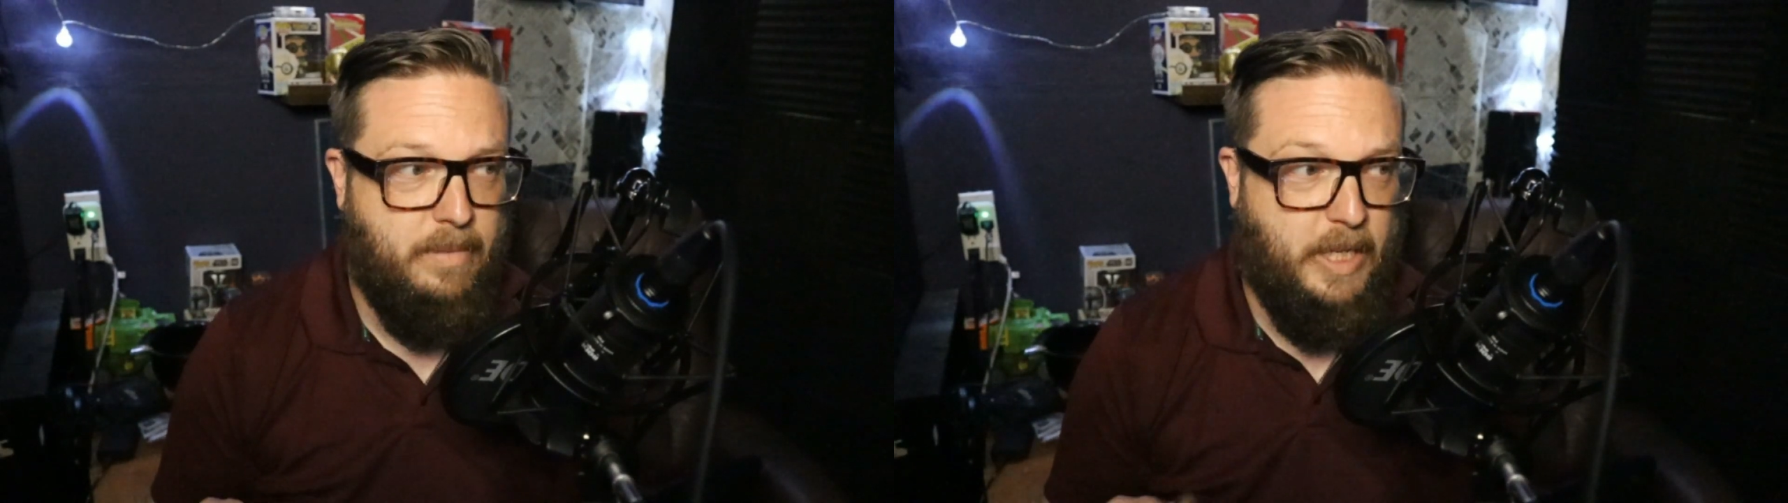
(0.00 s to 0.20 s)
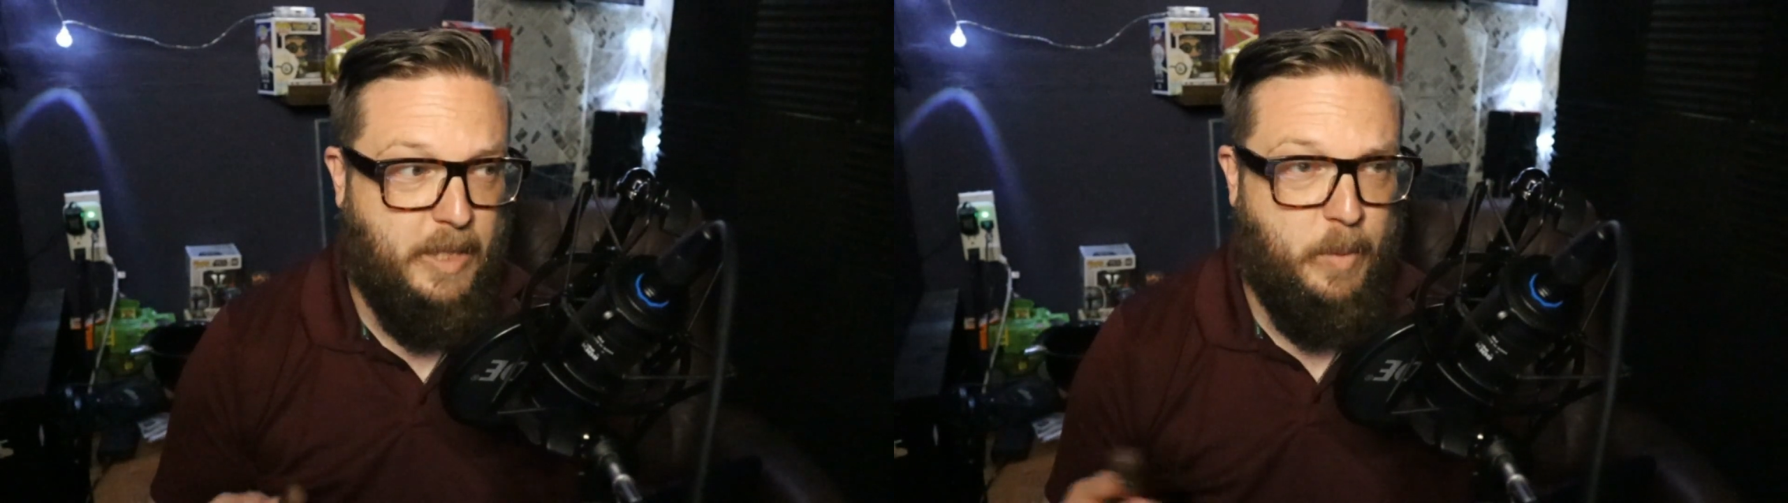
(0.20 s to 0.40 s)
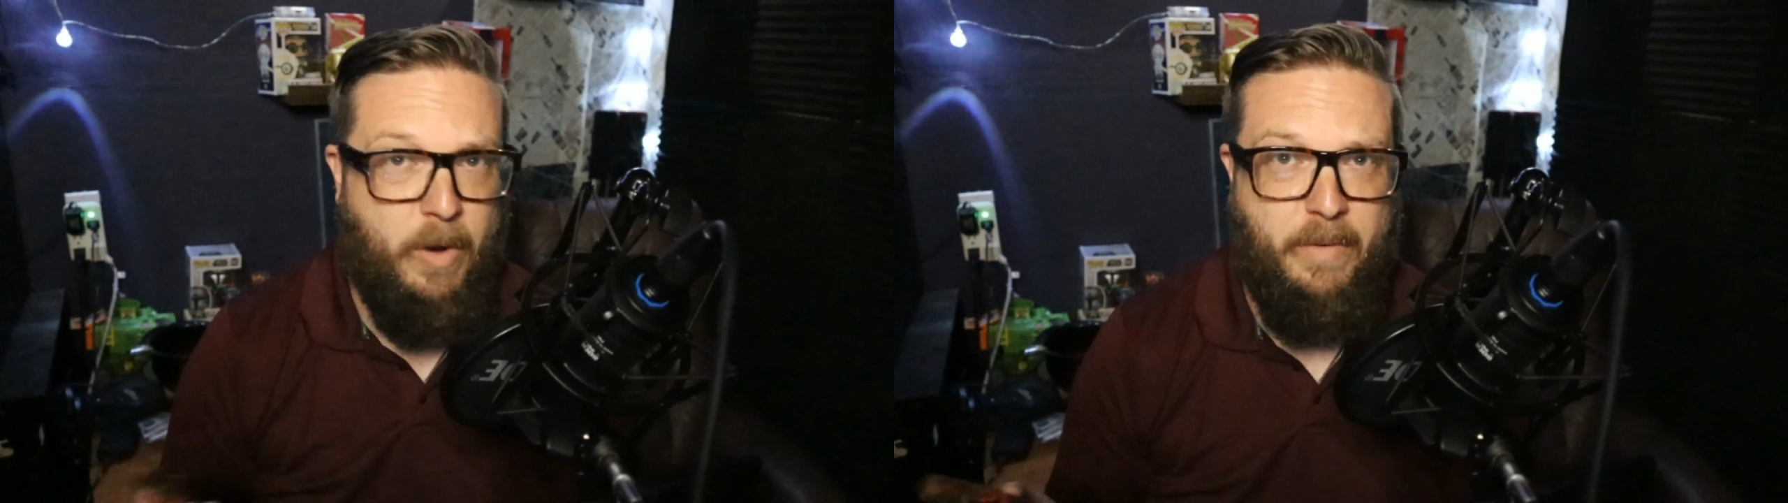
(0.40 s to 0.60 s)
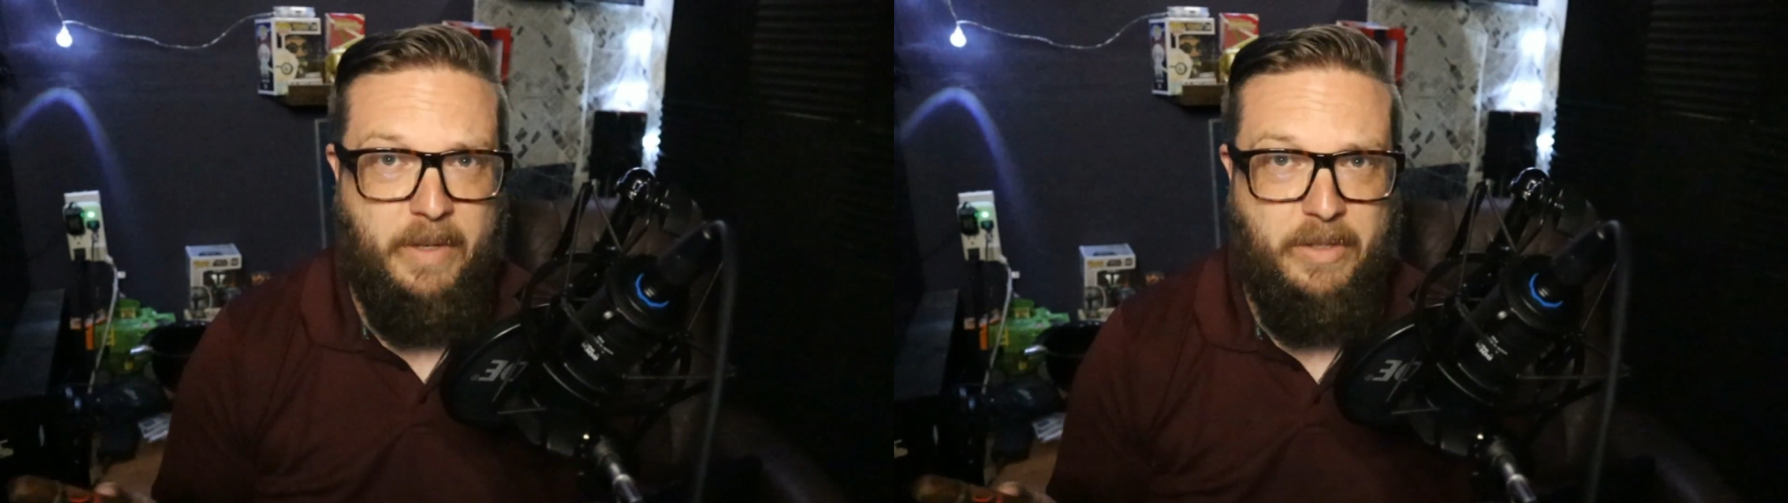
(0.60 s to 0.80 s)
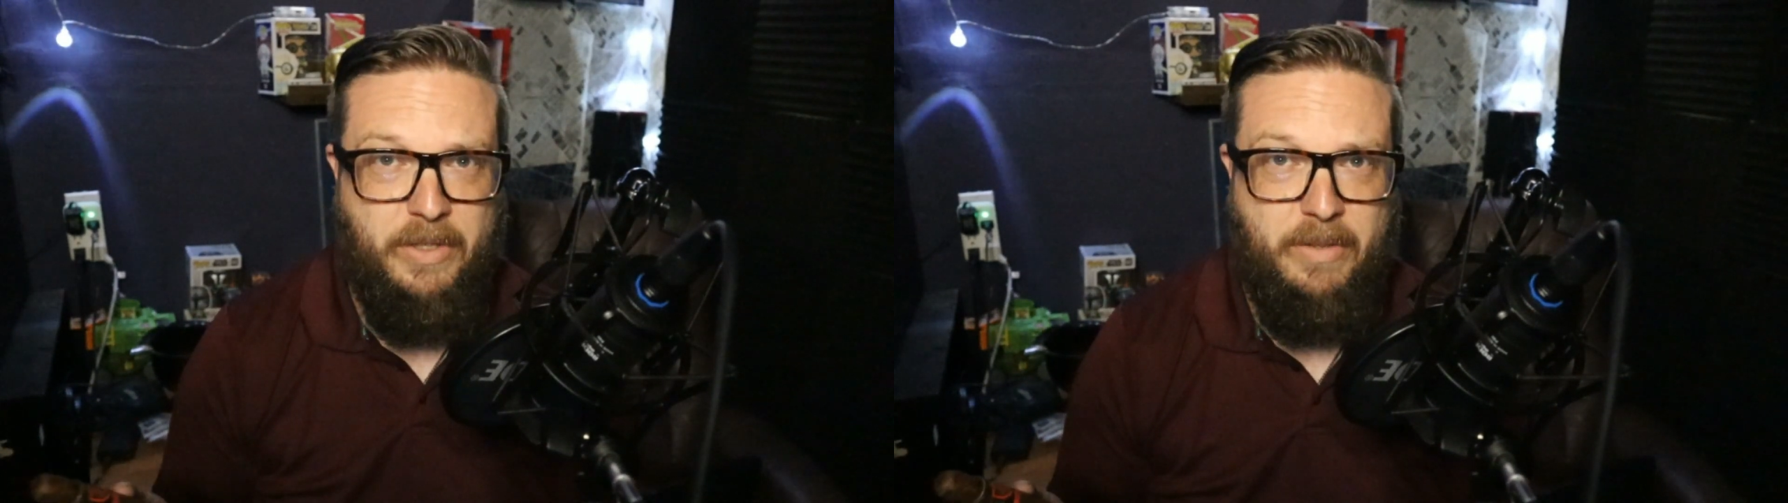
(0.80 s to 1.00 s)

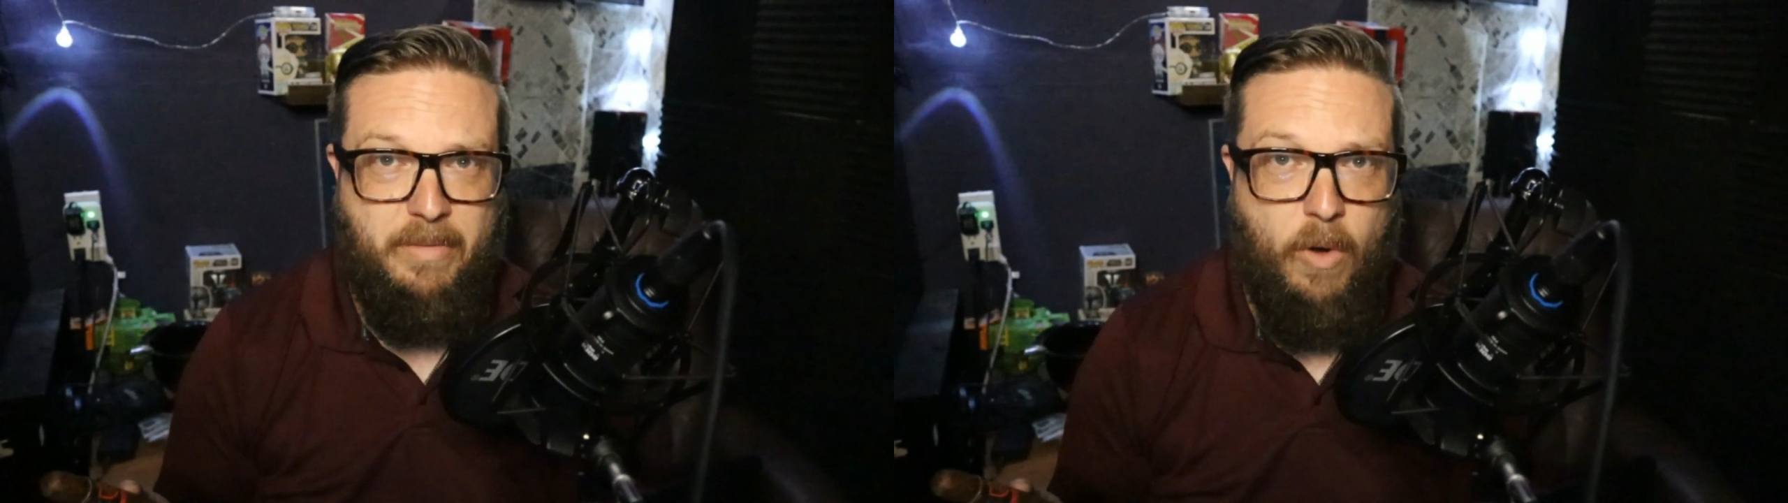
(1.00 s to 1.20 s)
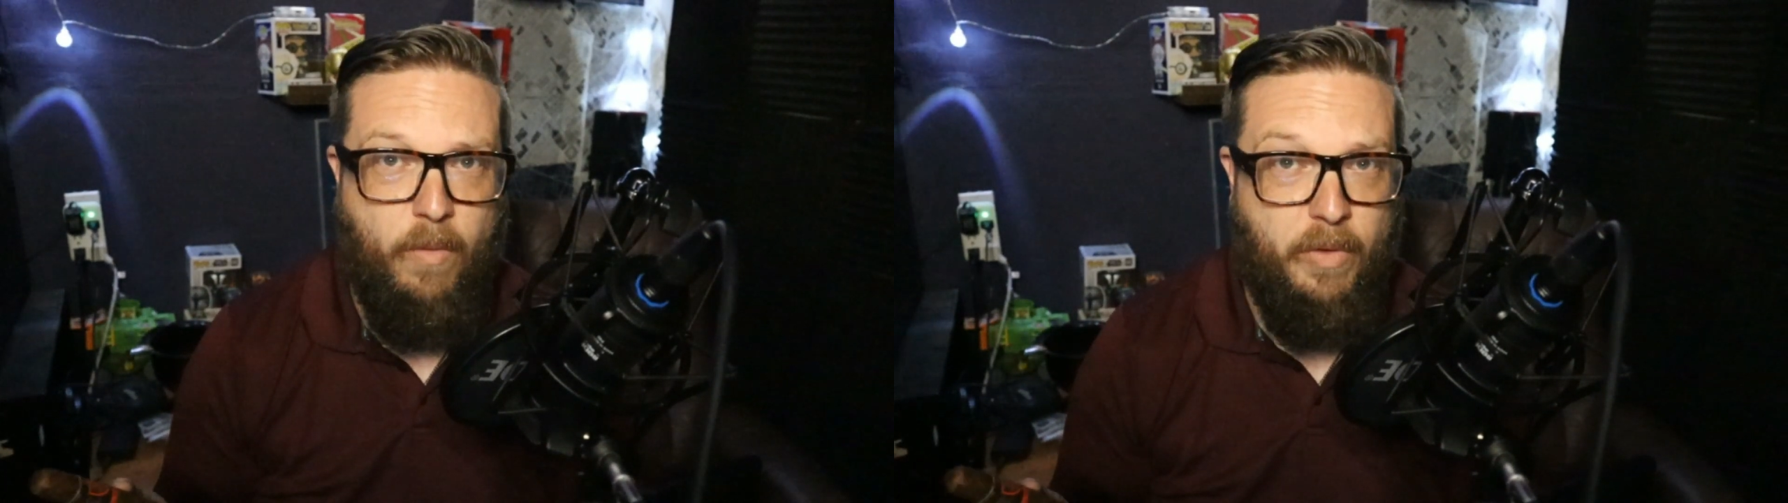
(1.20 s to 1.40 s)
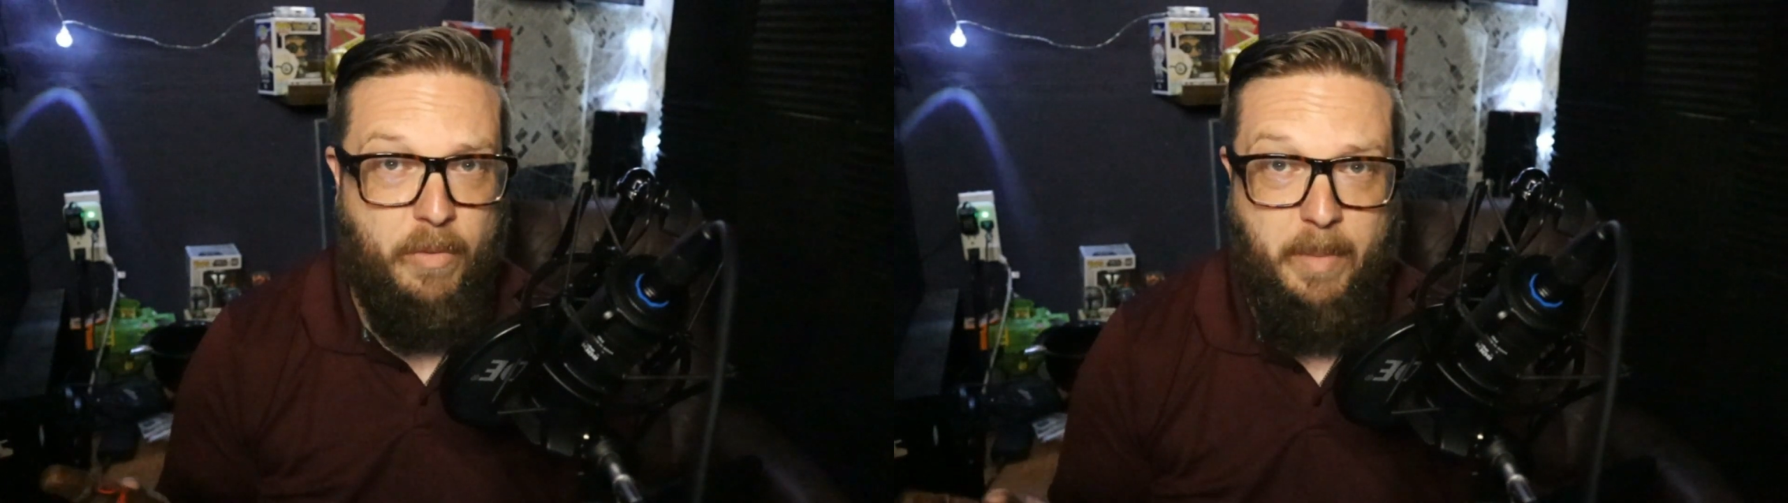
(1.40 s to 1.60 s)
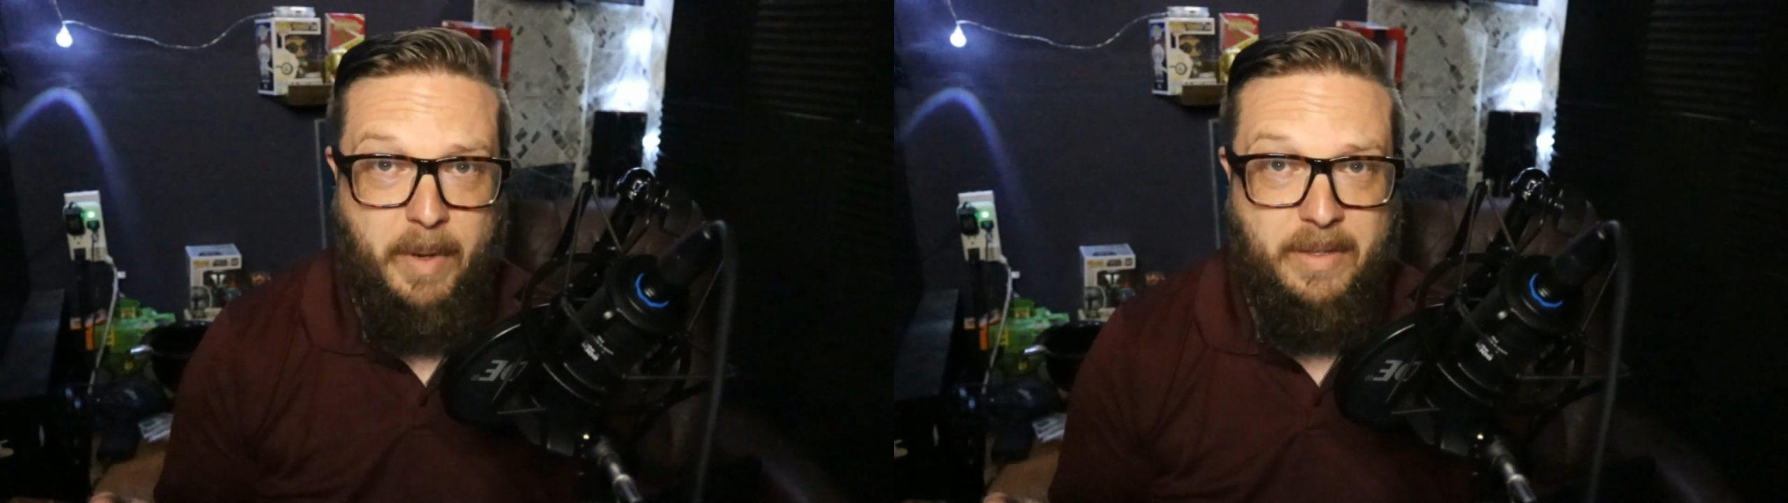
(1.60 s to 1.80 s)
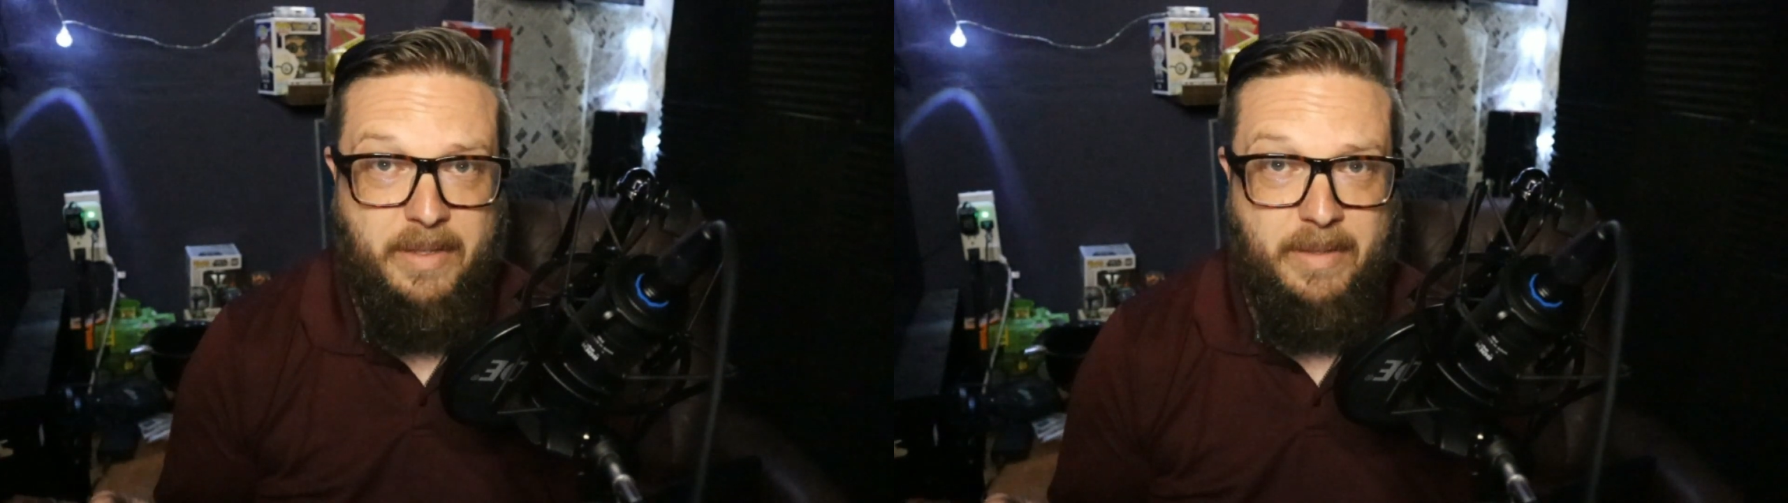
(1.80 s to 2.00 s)
just over 3 months.